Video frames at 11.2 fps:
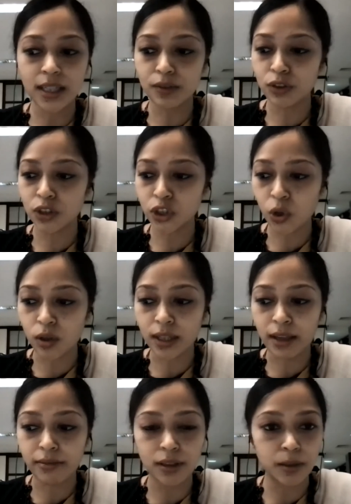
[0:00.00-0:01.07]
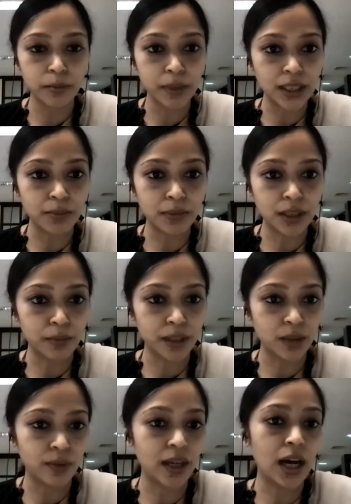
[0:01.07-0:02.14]
for the short and the medium term,
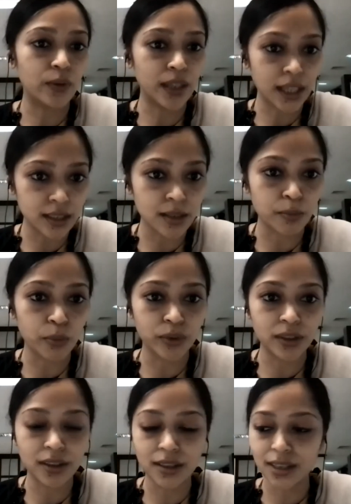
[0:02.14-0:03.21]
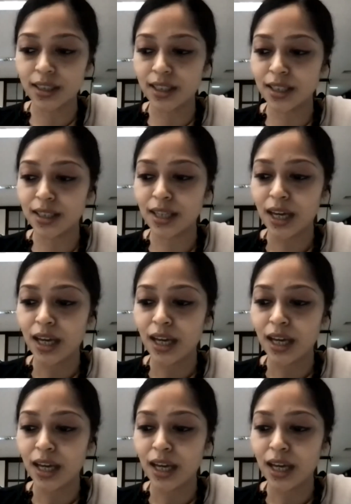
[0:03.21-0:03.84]
in a way how they can support the cities.